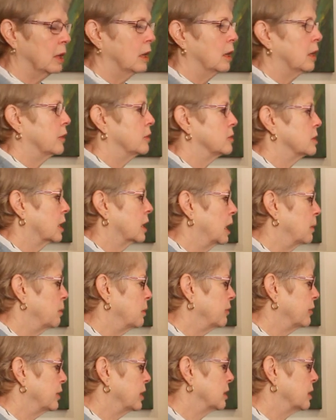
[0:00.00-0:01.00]
There's a couple of
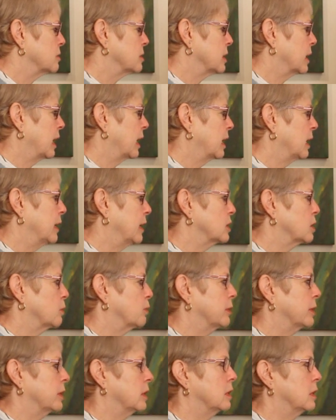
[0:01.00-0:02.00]
things that I'd like to
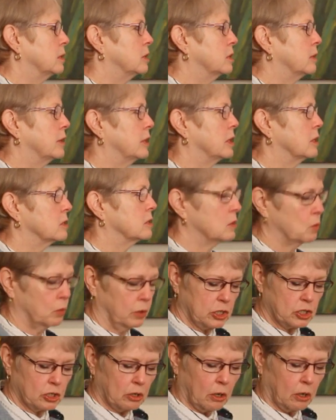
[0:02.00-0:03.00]
put into this,
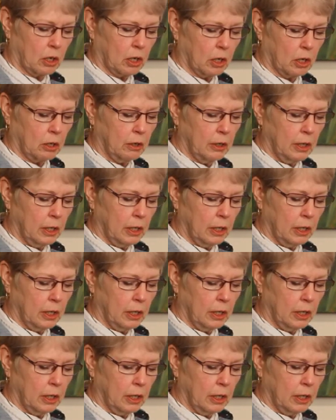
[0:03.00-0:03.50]
which are